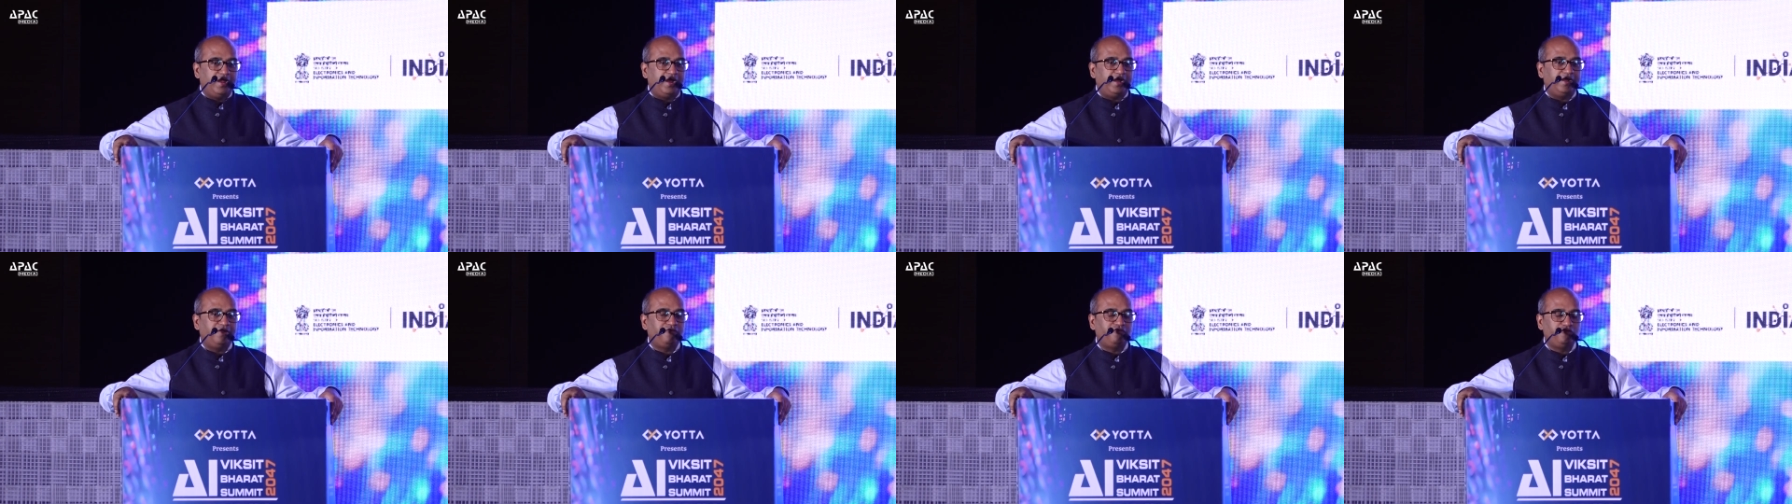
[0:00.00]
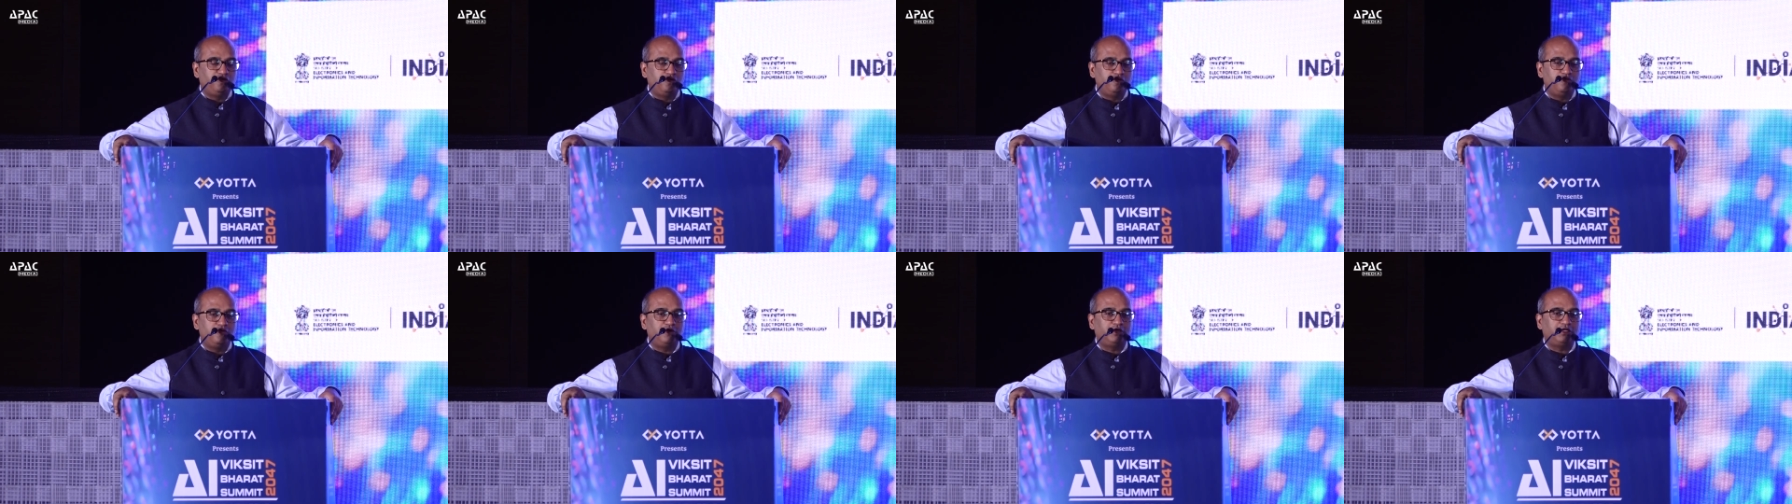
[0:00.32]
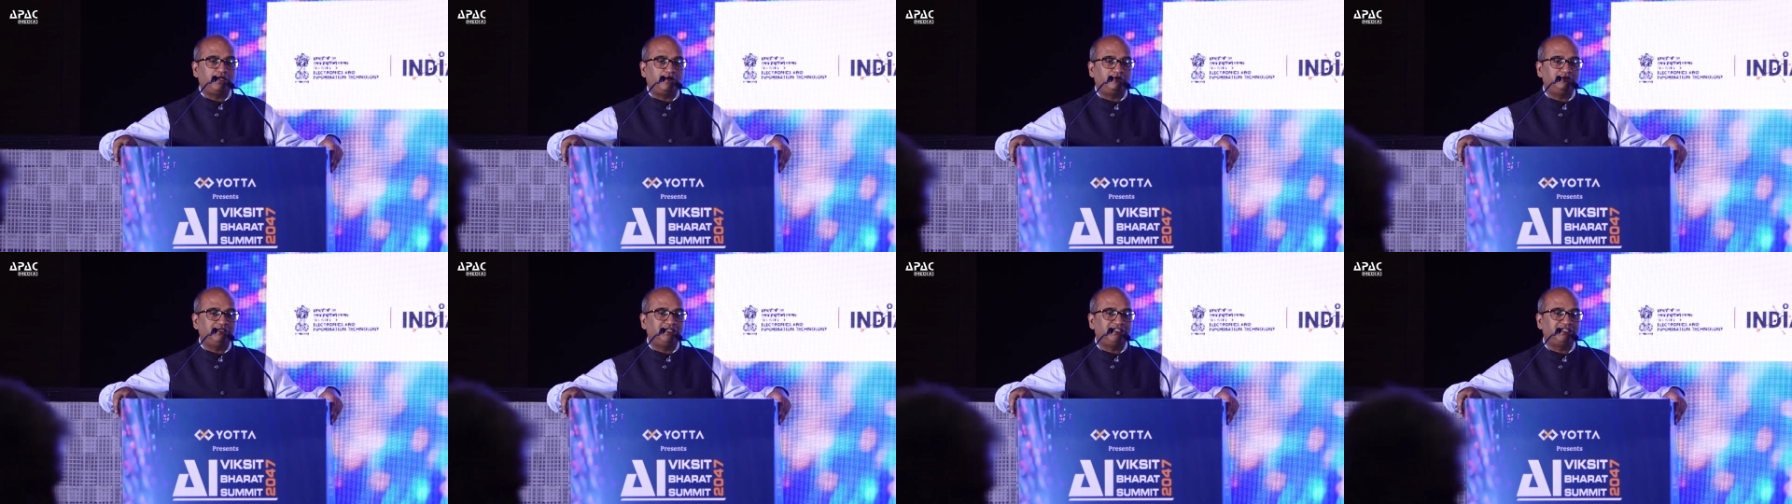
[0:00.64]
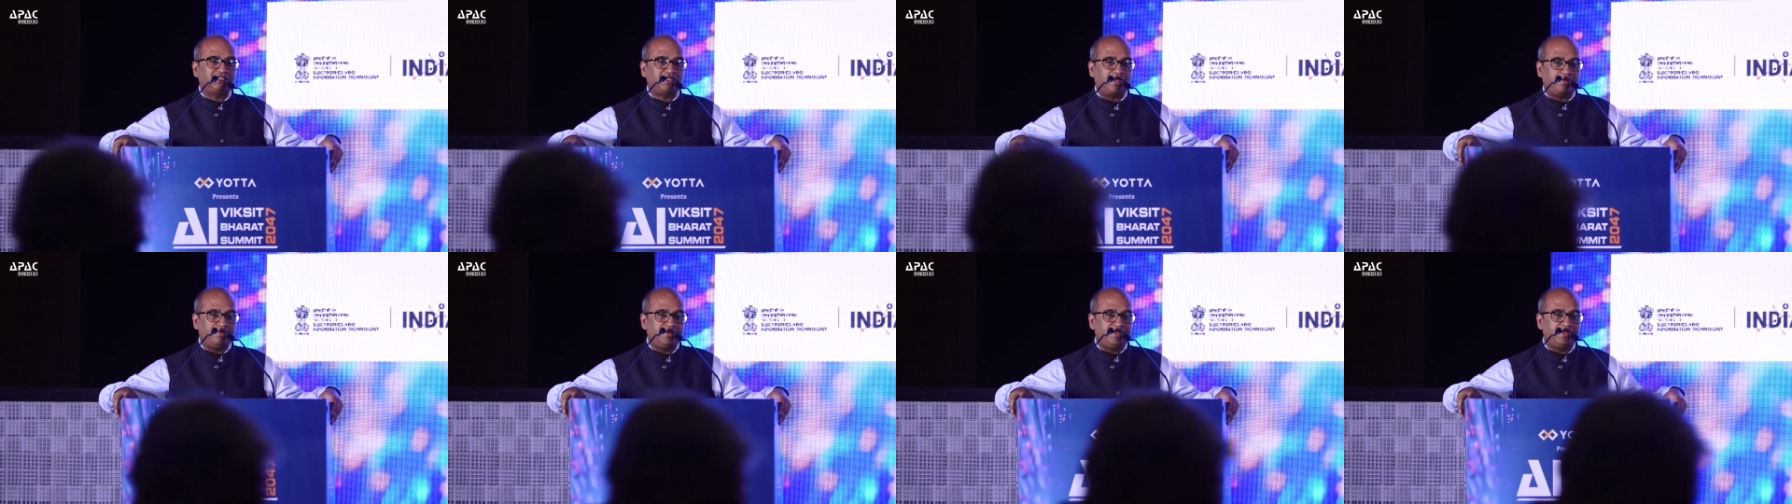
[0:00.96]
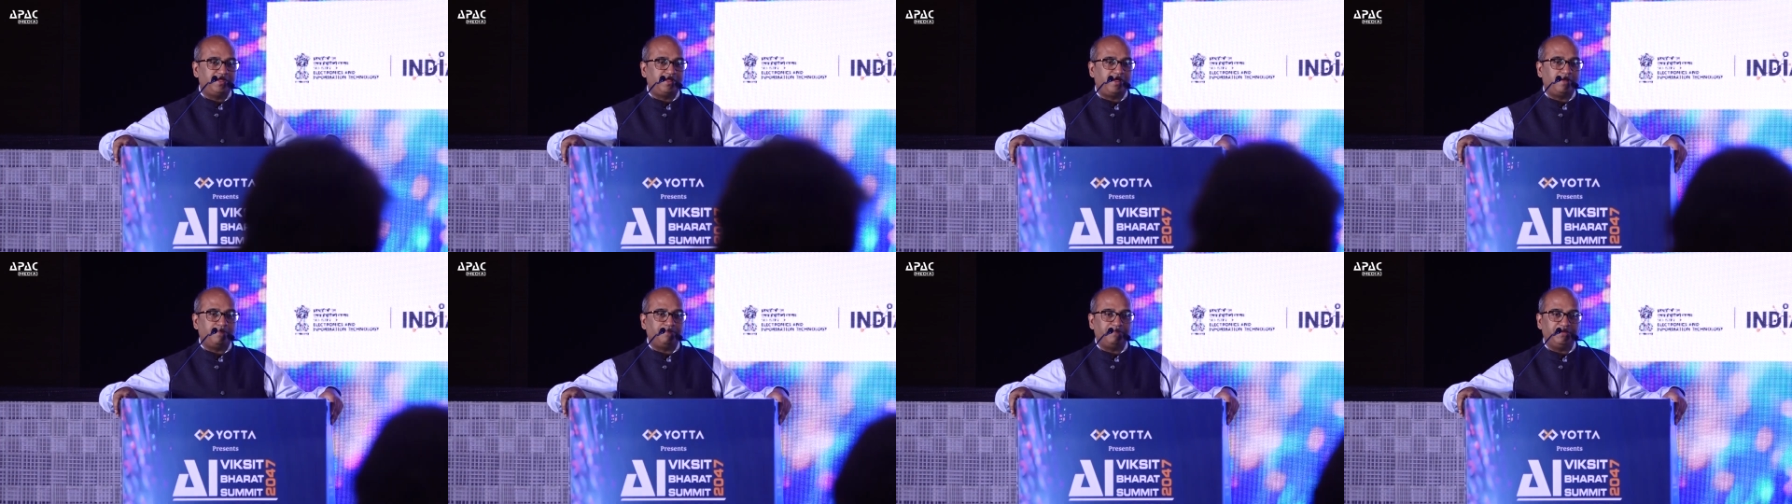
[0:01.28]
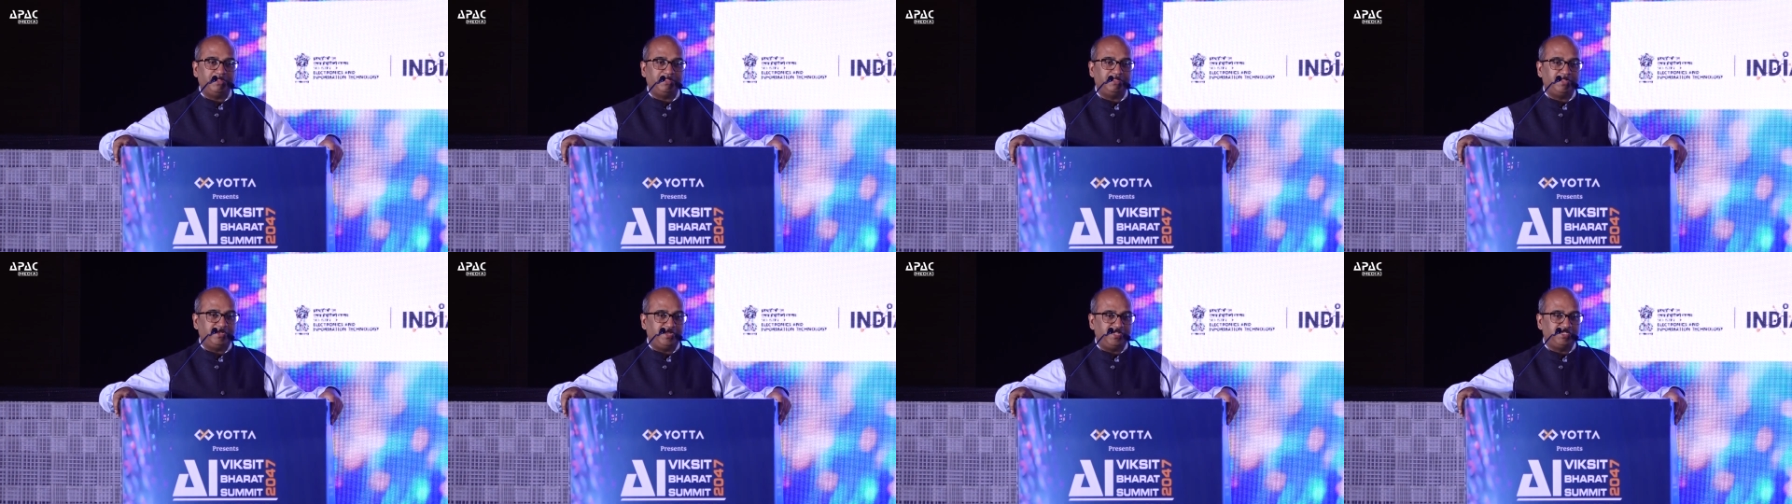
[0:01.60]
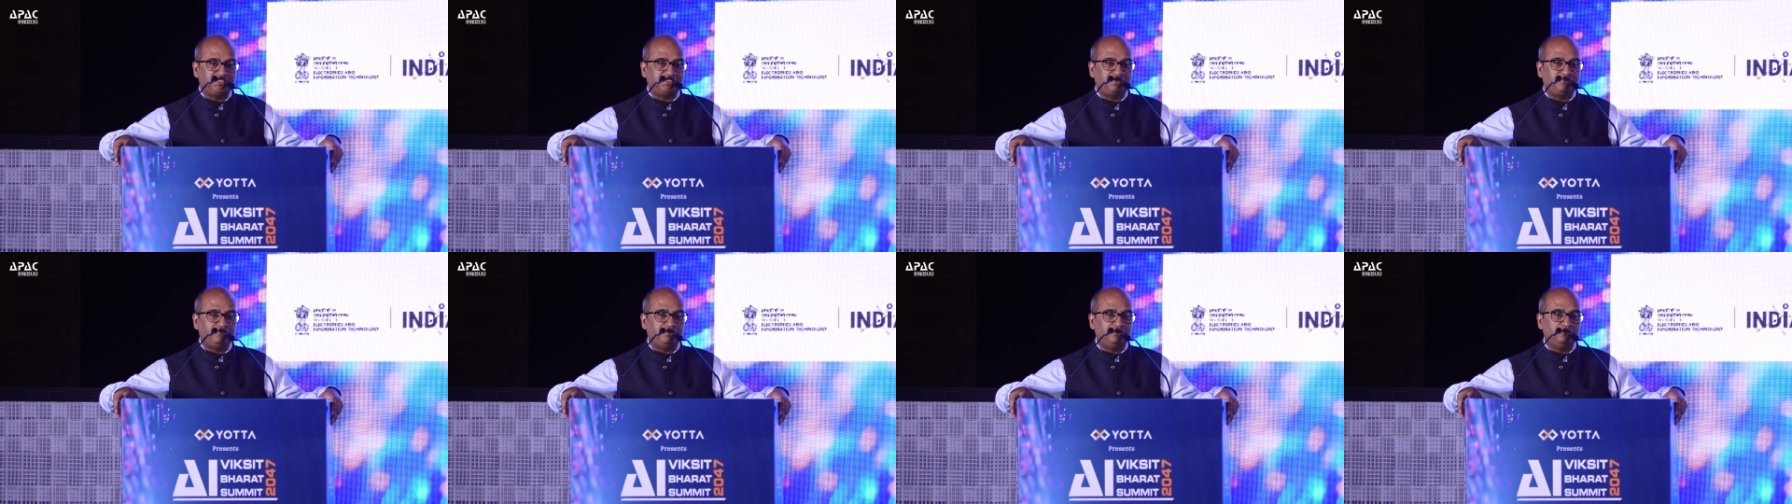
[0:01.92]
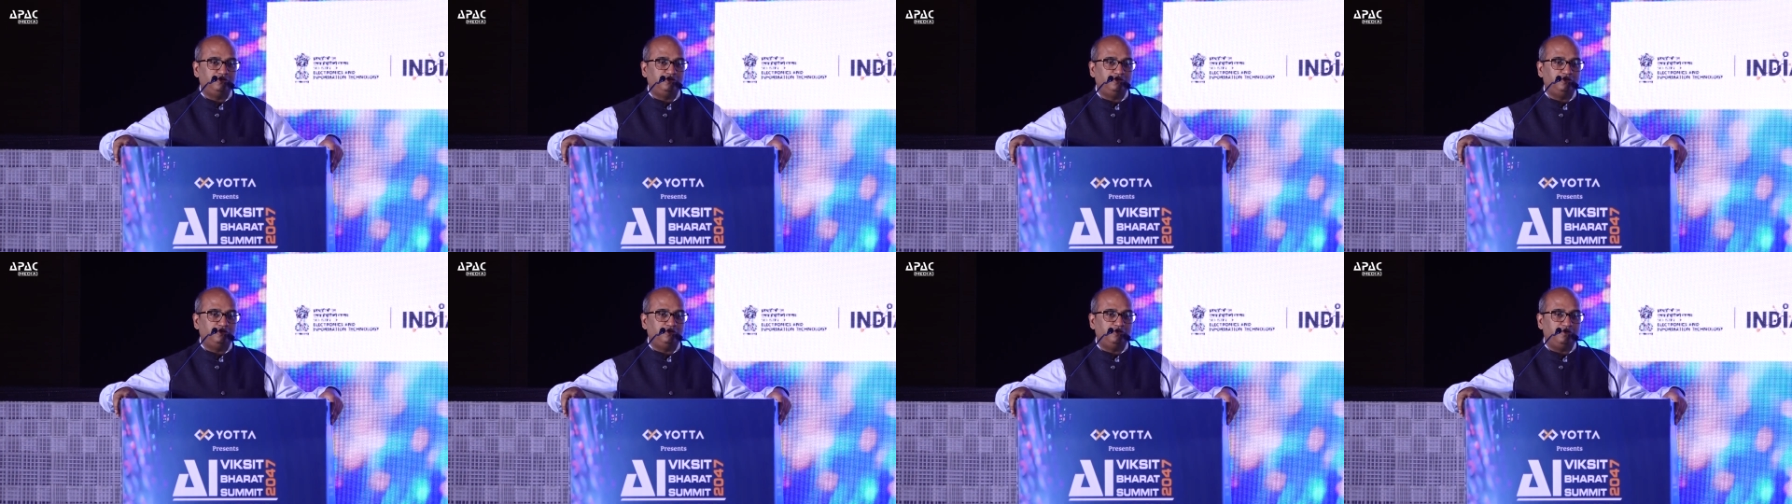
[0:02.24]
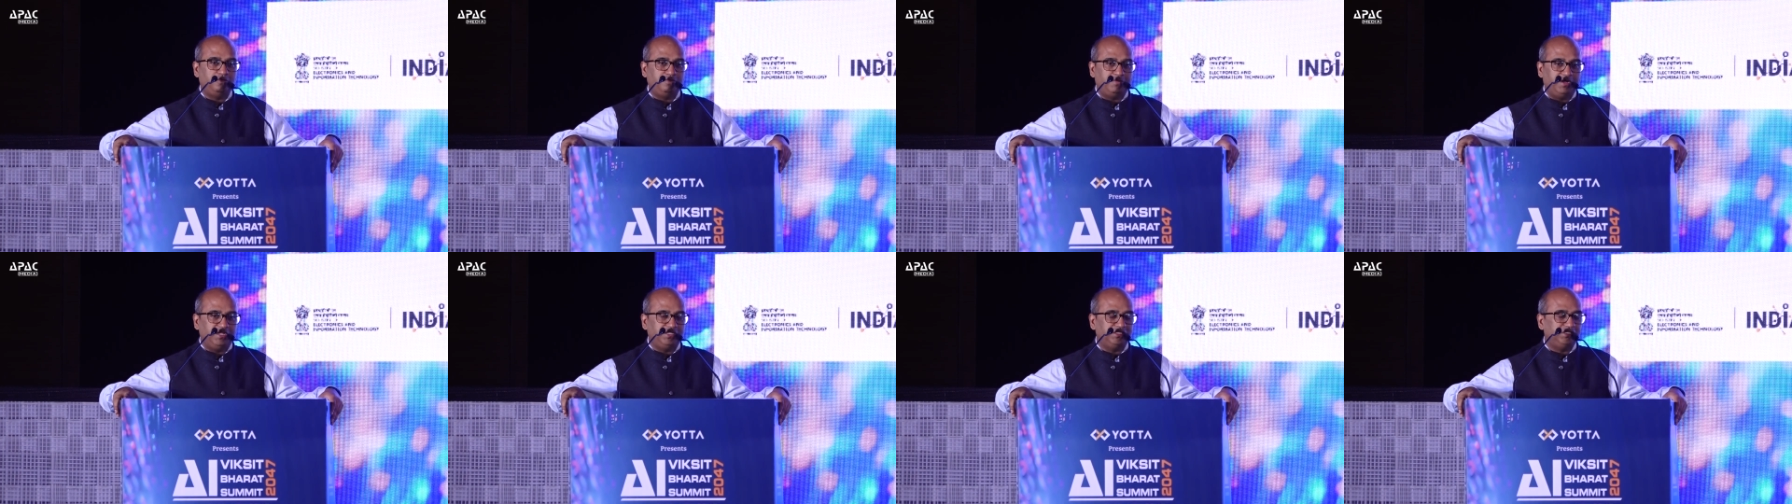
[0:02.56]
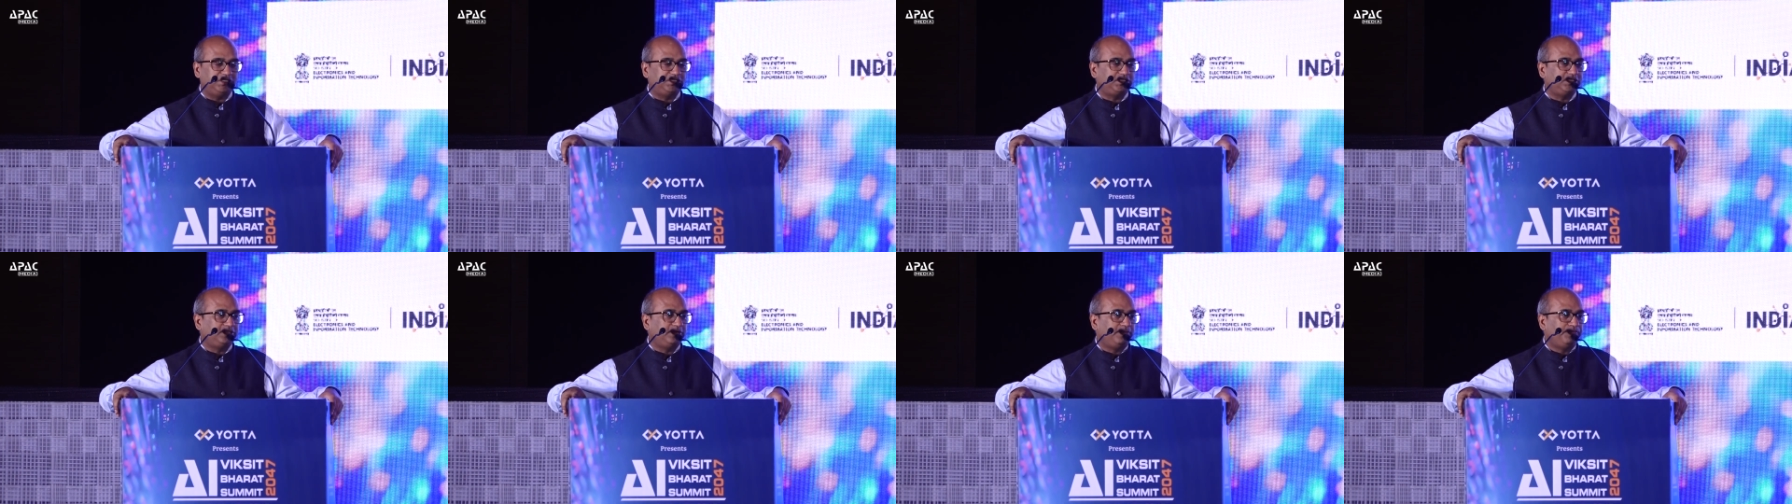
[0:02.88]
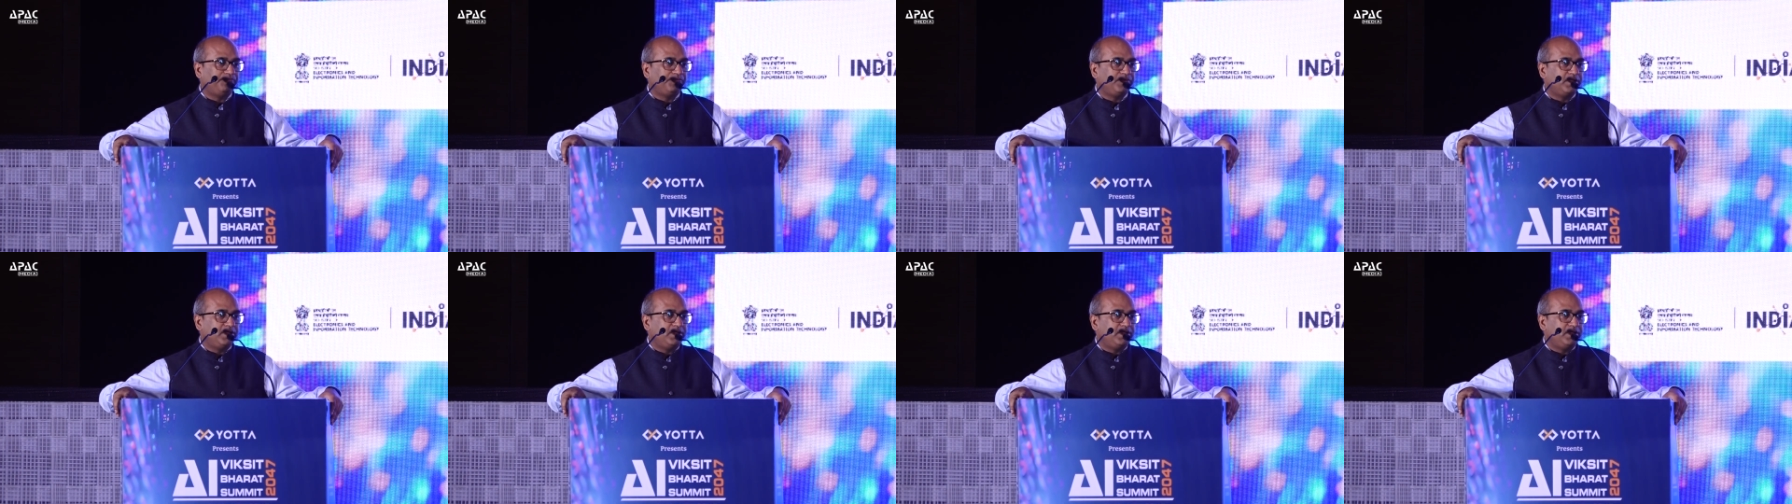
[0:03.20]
and a few more thousands coming up in the next few months,